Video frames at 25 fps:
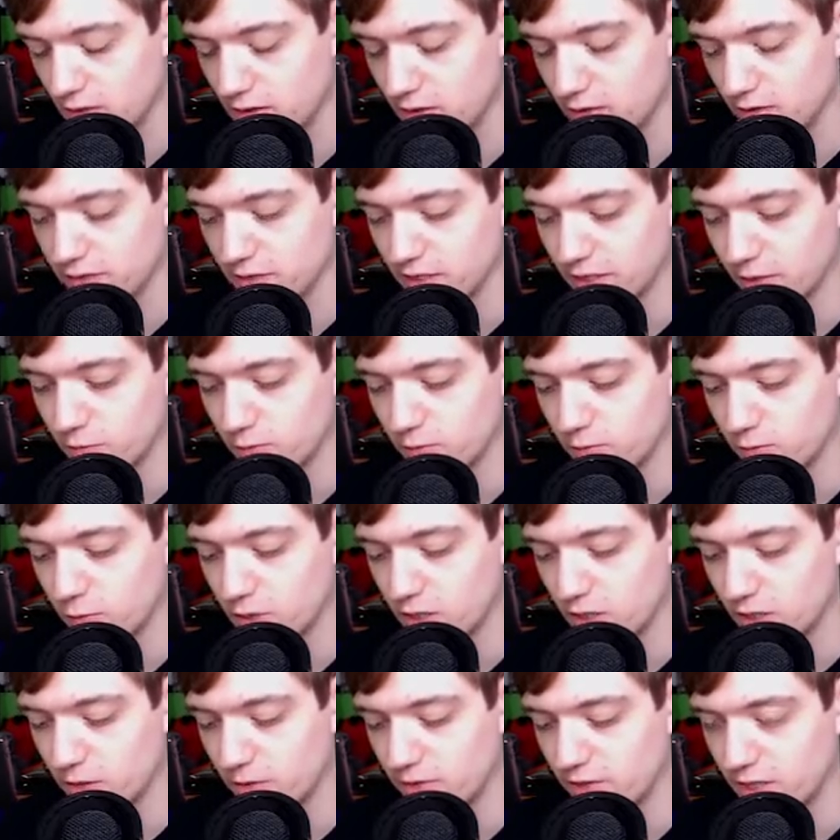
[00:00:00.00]
Looked like
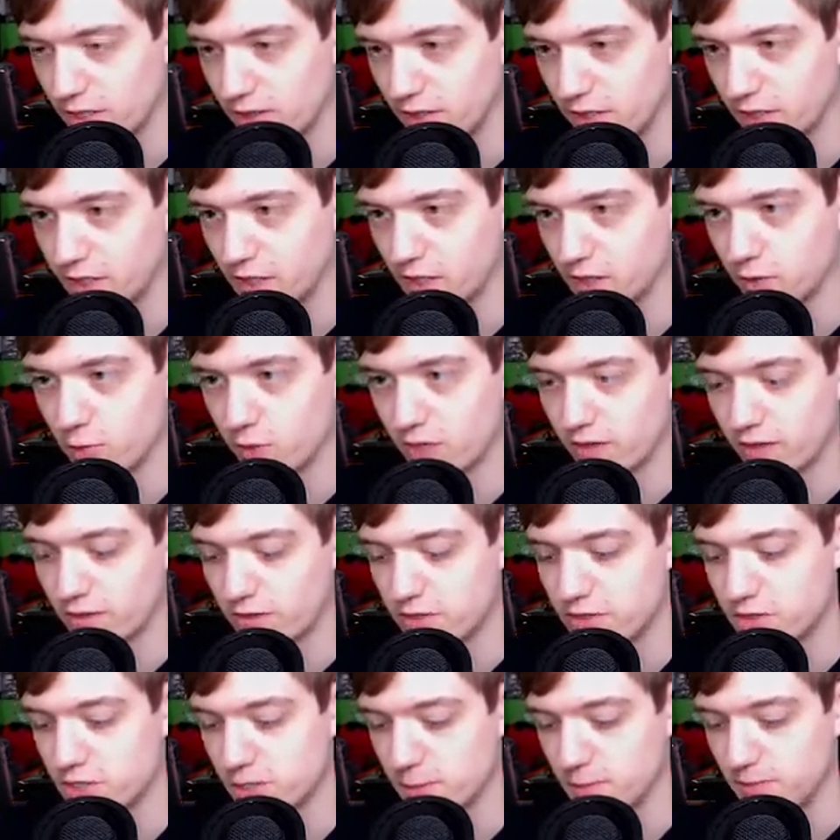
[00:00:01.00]
one of those had like quite the
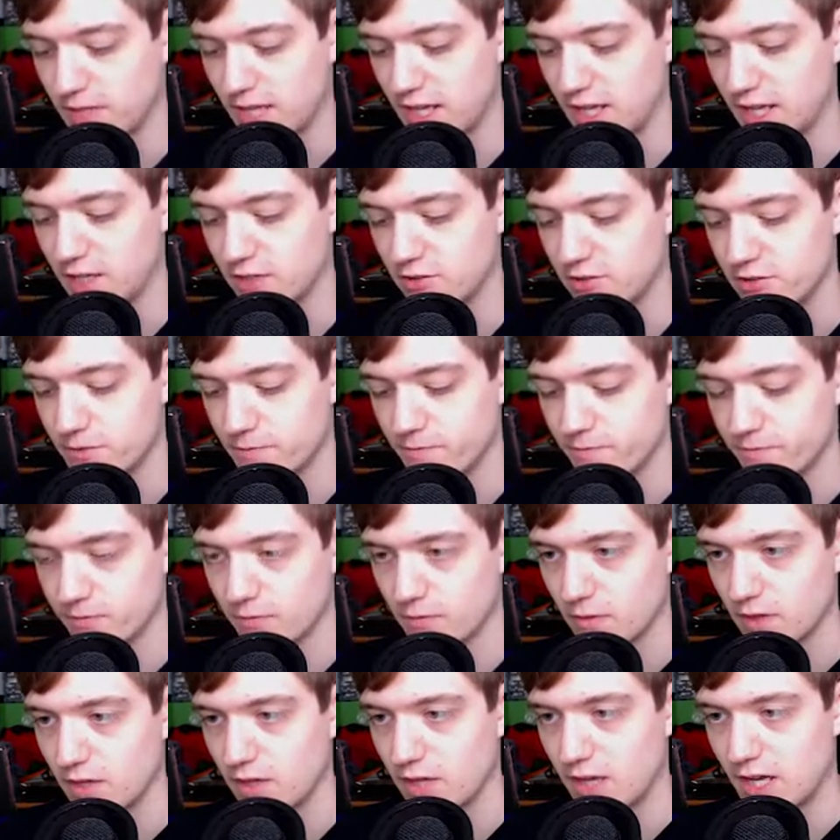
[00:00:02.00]
chipped edge.
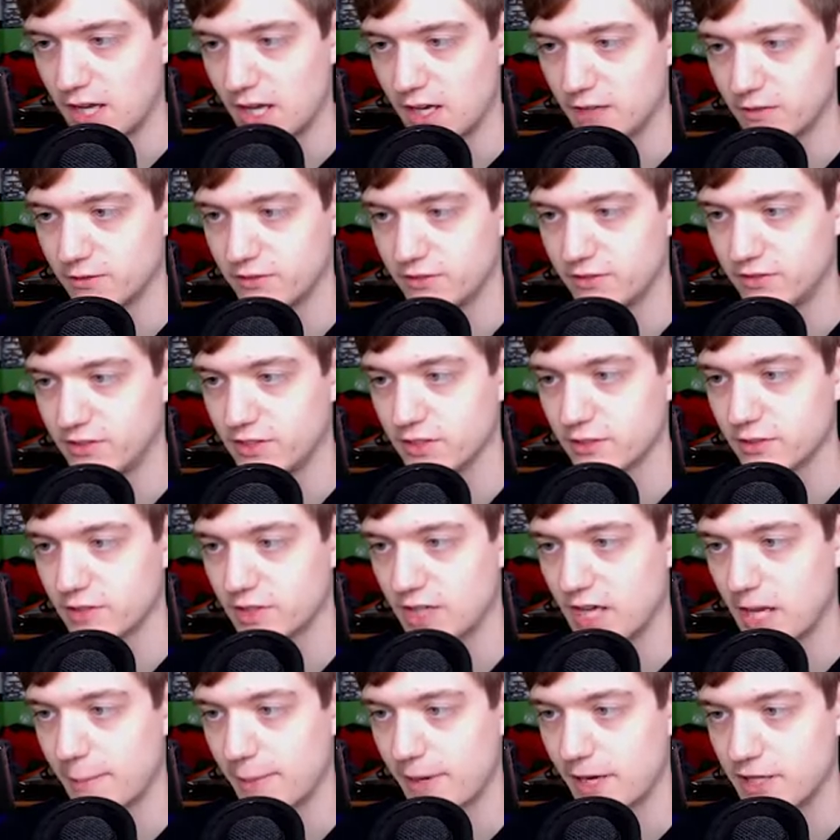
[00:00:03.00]
Uh, steel
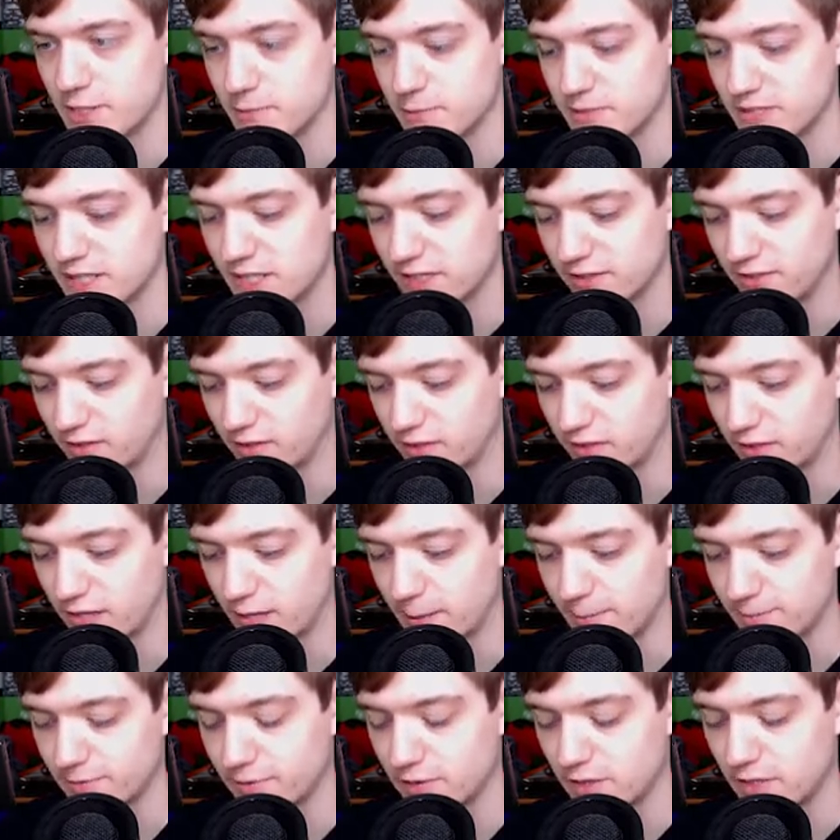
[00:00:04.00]
type. I should be guessing
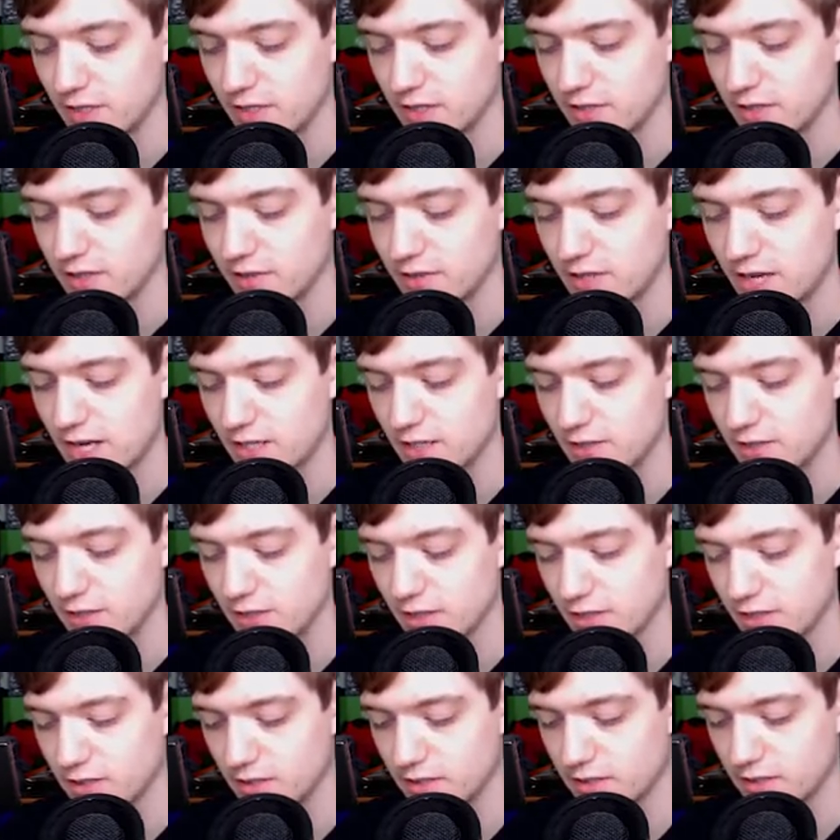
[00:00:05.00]
types.
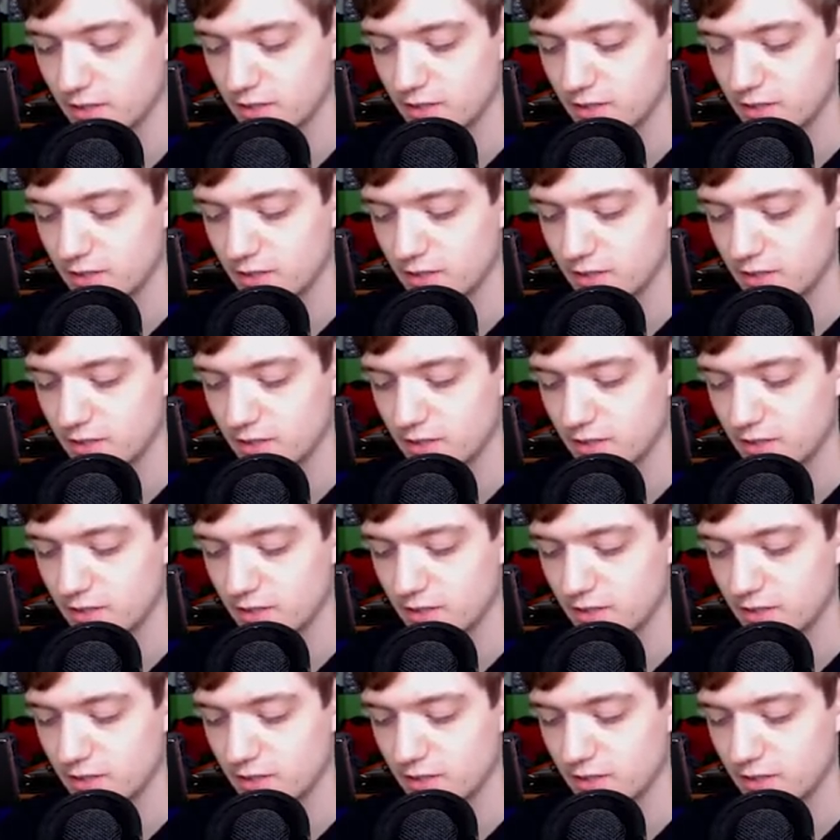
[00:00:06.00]
Doctor.